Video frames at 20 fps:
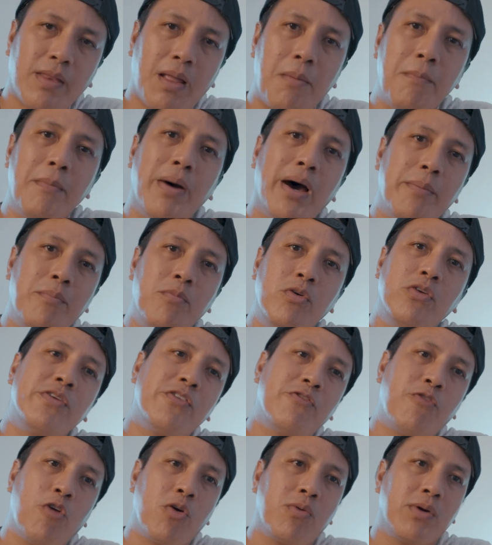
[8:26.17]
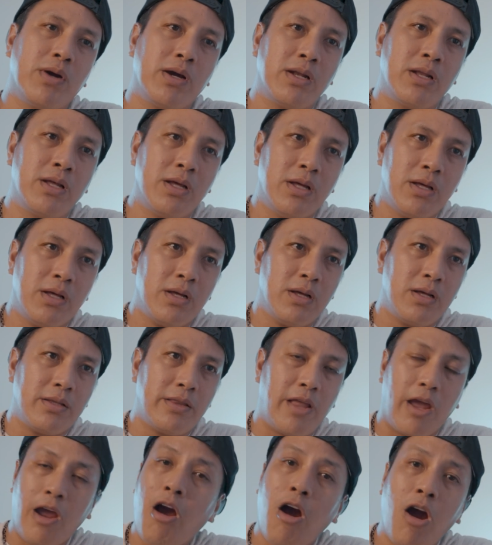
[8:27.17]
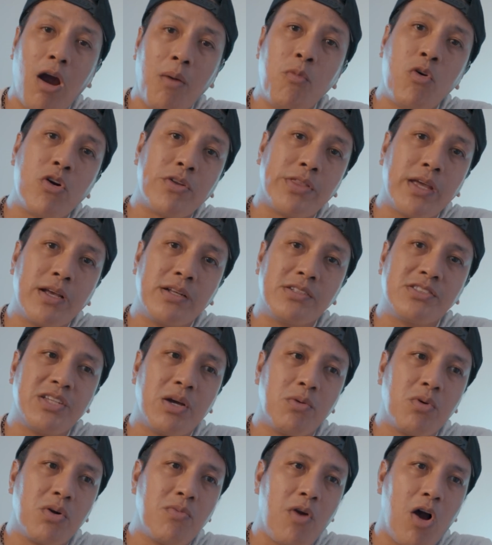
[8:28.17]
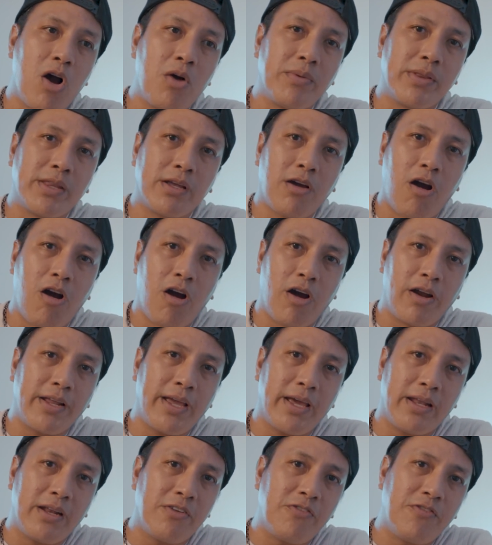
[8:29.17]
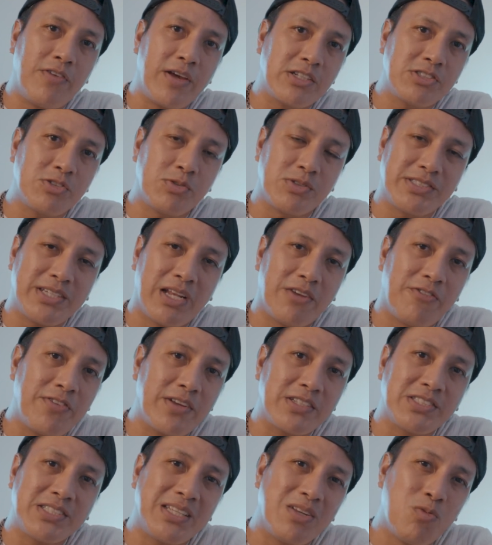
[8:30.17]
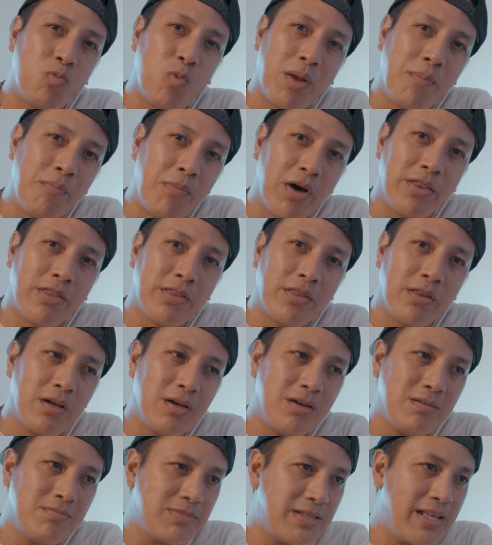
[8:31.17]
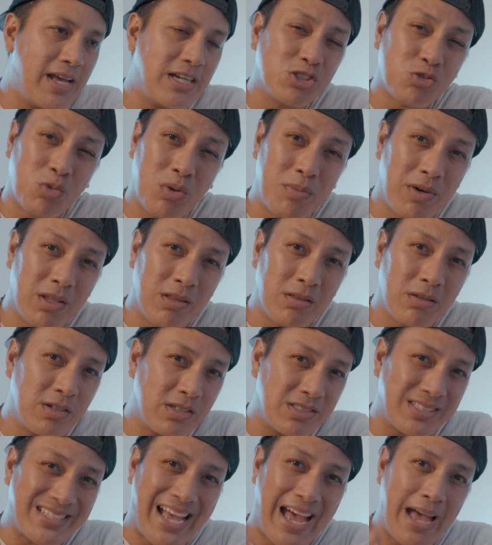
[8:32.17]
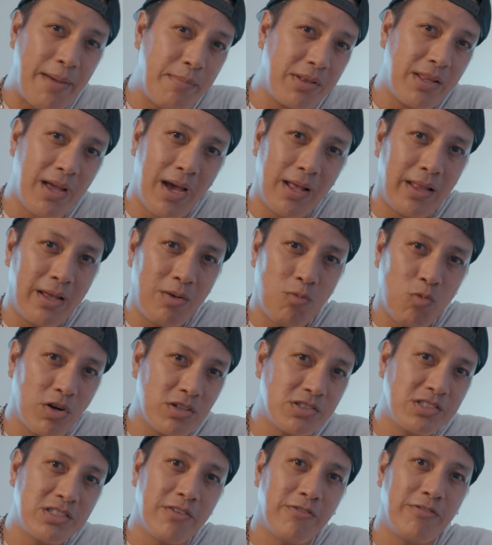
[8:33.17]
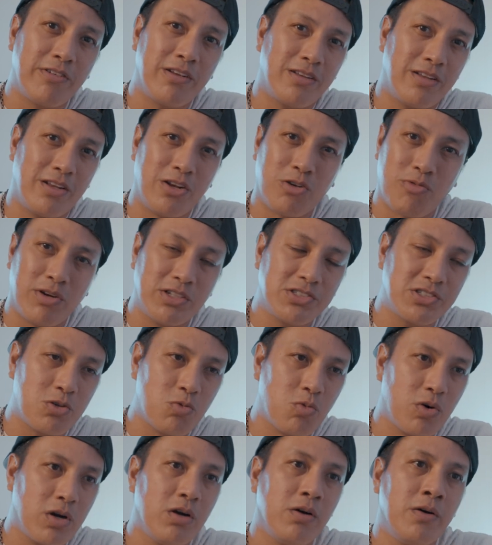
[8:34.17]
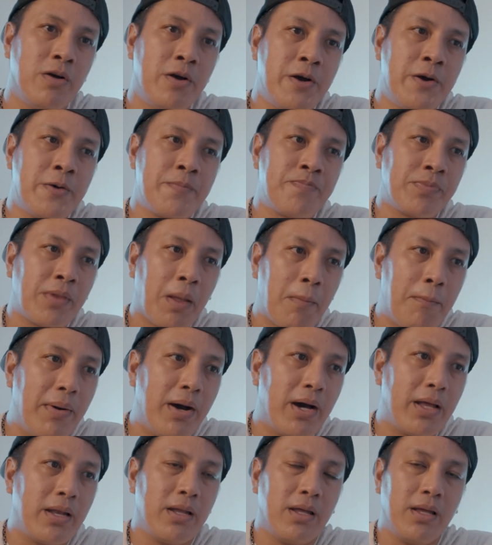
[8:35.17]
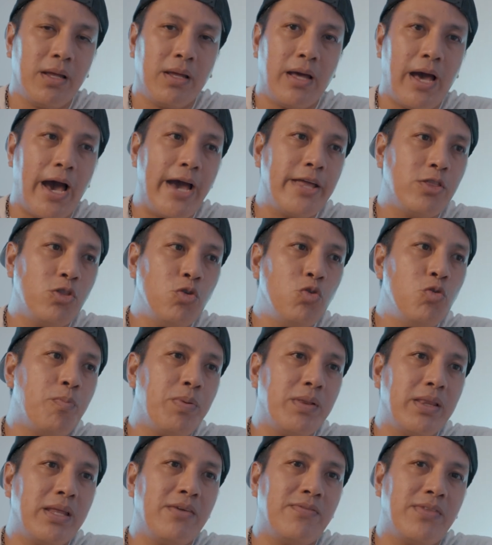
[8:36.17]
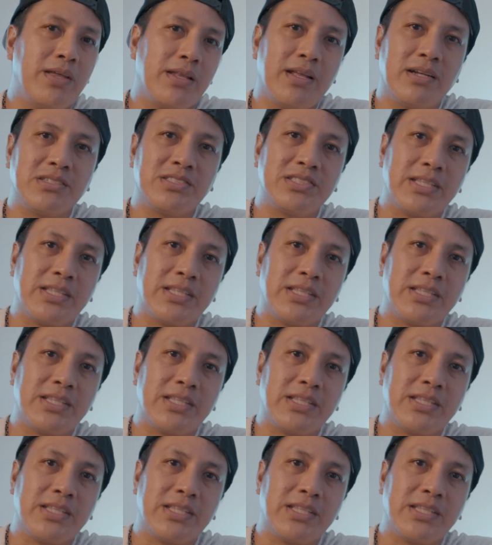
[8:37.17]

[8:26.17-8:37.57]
But moving forward, there are more things that were wrong with the car and getting it fixed. So instead of fixing in 1 month, it takes 3 months because time in Thailand works different than the rest of the world. But I do believe that there's